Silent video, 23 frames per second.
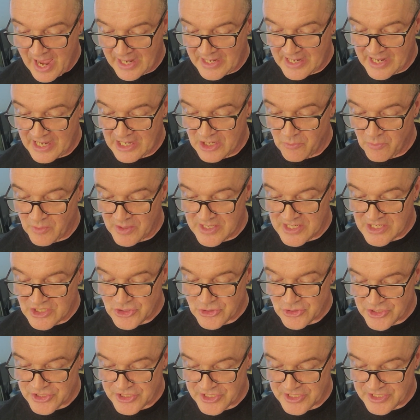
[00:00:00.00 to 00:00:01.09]
and anyone
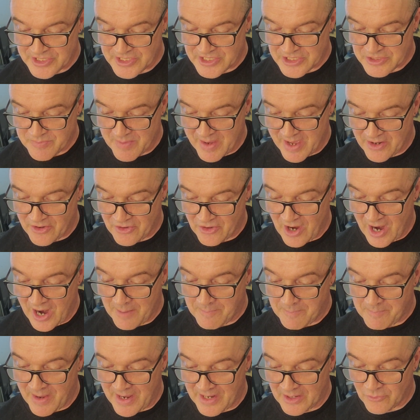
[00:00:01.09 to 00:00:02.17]
interested in this matter, I
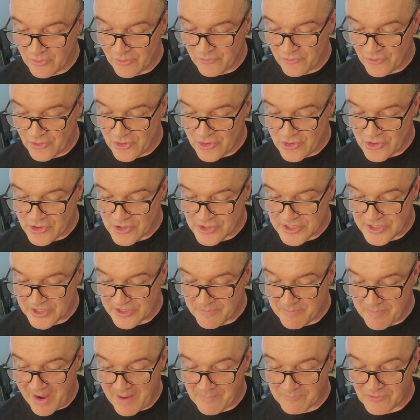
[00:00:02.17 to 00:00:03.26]
beg refer to
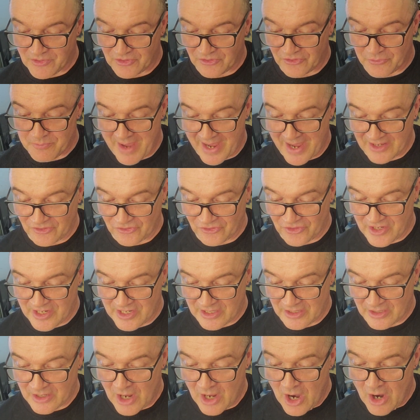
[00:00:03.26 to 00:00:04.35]
the Baptist
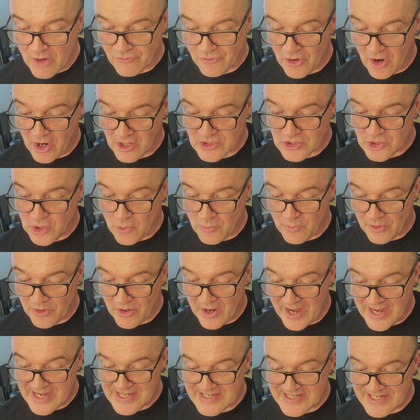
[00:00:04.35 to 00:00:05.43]
Magazine for
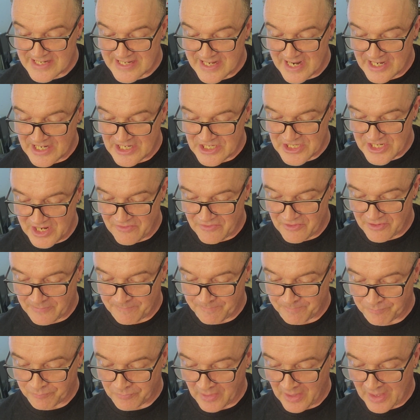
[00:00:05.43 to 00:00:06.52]
October
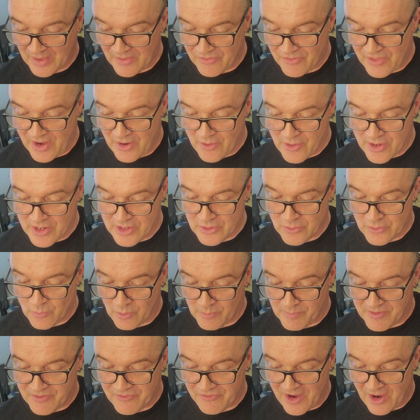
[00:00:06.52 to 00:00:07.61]
1897. Therein
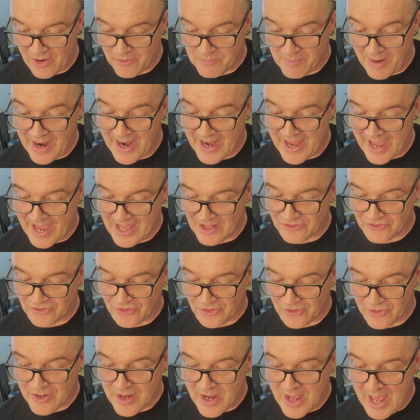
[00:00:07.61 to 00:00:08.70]
will be found my
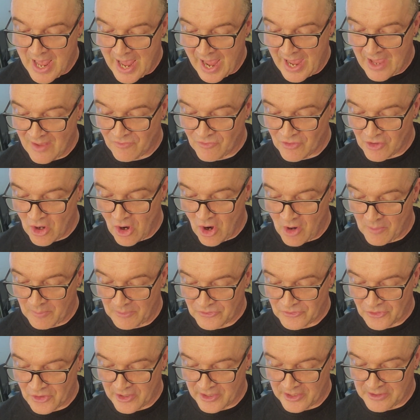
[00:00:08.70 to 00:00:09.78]
answer and the
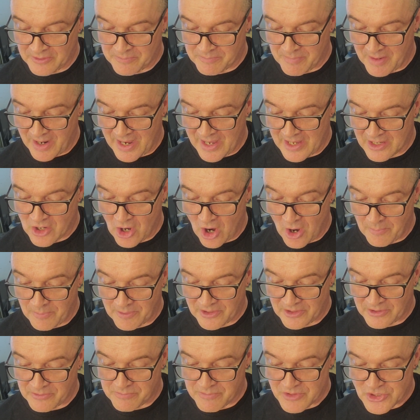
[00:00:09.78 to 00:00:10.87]
comment on it by a
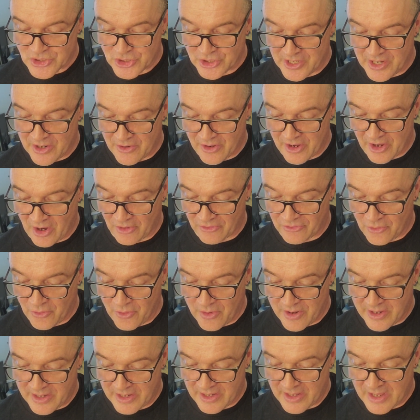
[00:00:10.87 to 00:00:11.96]
competent missionary
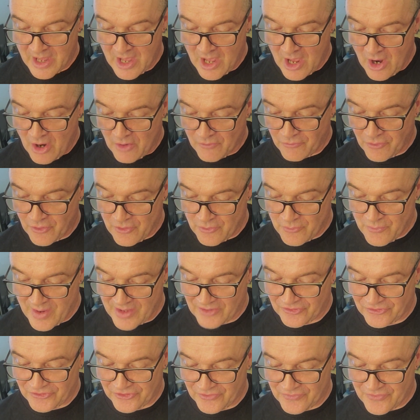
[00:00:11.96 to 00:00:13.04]
authority. For the
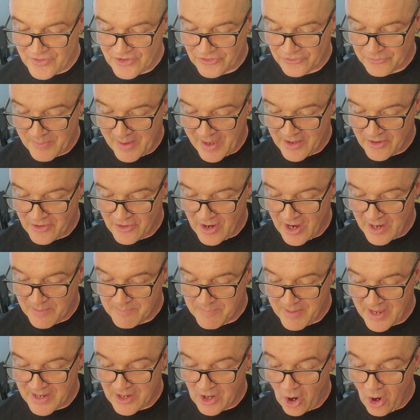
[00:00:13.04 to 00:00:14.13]
rest of this matter, I
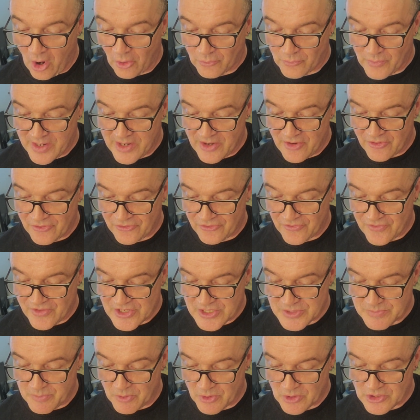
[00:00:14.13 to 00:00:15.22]
beg all readers of
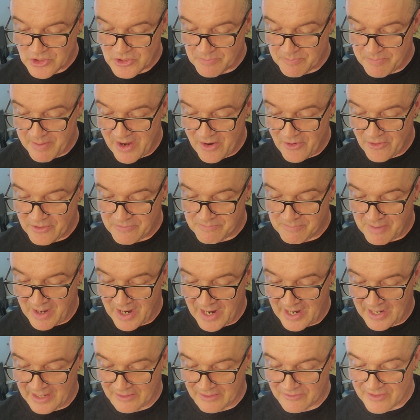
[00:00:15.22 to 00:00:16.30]
this book to bear in
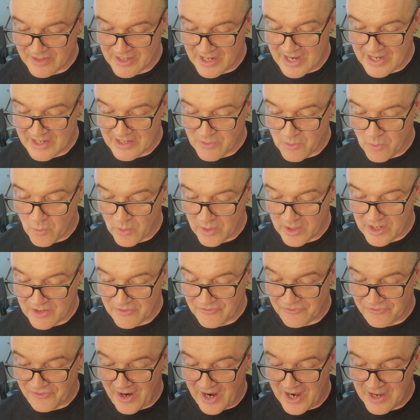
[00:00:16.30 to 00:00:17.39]
mind that I
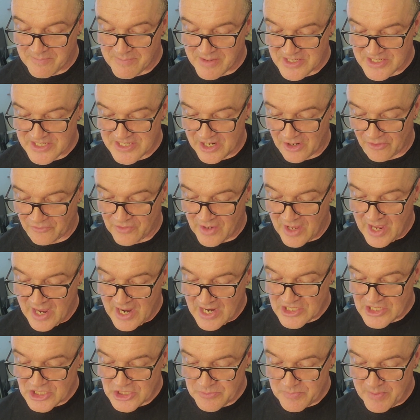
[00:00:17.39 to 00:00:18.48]
confine myself
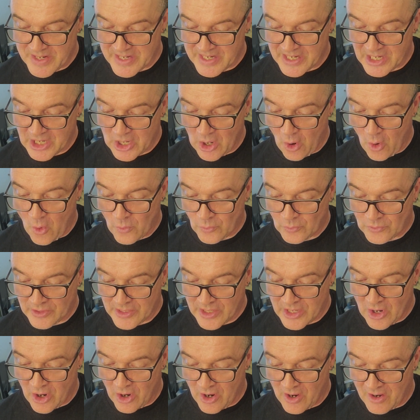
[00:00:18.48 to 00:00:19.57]
to speaking
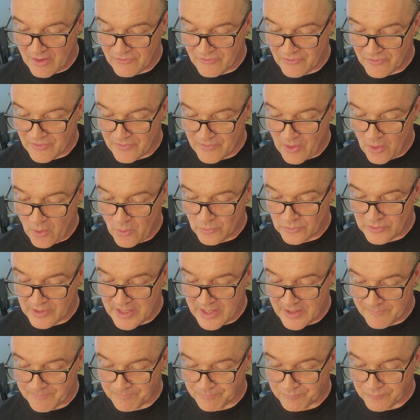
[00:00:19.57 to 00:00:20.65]
only of
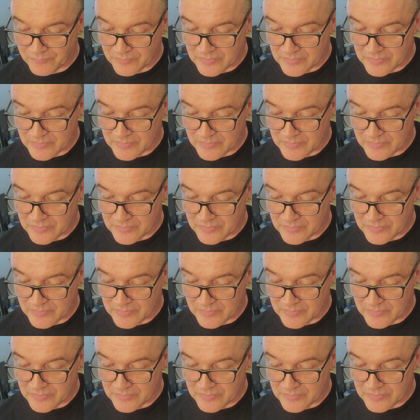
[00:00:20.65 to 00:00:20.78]
only